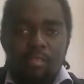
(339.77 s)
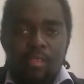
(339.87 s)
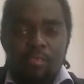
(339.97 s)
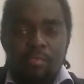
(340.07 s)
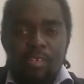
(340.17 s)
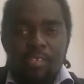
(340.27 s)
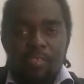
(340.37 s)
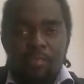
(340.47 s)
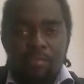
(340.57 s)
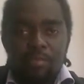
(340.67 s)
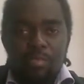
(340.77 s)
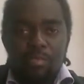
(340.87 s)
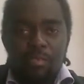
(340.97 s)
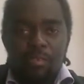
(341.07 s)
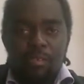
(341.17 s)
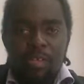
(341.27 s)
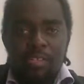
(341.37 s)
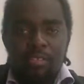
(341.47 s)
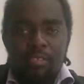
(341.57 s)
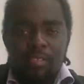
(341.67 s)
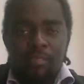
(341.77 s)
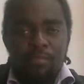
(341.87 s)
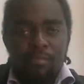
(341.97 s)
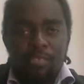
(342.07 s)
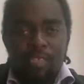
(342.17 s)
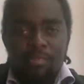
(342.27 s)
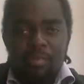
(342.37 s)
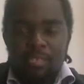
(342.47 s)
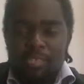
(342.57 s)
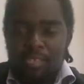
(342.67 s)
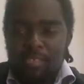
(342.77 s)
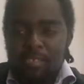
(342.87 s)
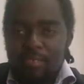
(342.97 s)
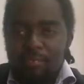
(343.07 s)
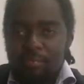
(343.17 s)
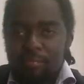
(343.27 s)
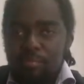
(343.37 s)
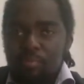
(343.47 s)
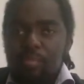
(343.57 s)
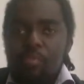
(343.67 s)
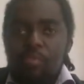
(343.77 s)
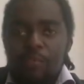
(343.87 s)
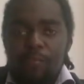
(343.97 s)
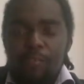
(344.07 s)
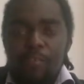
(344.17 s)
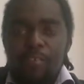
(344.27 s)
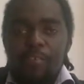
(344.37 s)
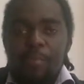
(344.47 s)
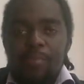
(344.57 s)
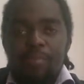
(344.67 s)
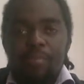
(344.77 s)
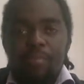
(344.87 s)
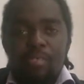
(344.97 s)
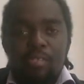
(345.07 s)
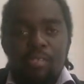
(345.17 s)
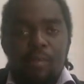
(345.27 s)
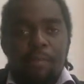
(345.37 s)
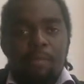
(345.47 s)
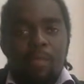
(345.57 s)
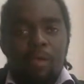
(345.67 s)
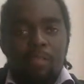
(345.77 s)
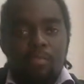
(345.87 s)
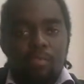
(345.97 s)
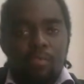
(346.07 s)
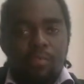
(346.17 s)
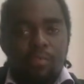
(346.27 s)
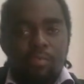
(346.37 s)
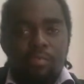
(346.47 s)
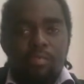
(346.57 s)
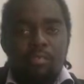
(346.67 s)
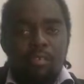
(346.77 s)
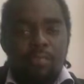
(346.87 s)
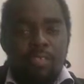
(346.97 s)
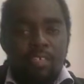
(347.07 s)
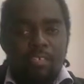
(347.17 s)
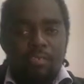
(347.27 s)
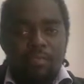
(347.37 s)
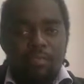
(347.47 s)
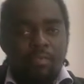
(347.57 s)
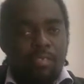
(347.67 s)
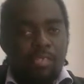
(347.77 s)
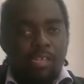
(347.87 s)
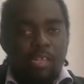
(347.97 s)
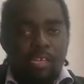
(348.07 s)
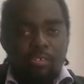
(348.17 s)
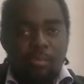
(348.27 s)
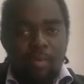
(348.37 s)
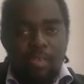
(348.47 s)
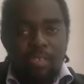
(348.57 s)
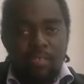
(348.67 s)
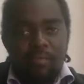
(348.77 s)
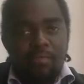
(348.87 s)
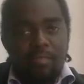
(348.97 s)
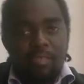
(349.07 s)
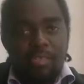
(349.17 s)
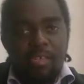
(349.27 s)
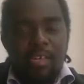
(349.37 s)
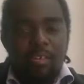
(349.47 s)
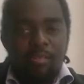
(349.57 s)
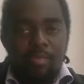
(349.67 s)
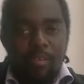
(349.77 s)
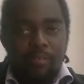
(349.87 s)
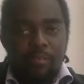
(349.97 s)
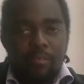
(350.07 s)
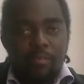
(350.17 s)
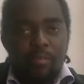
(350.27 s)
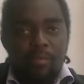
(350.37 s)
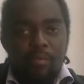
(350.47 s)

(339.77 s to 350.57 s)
that create the force the force that we understand. The four fundamental forces are the strong force, gravitational force, electromagnetic force, and the weak force.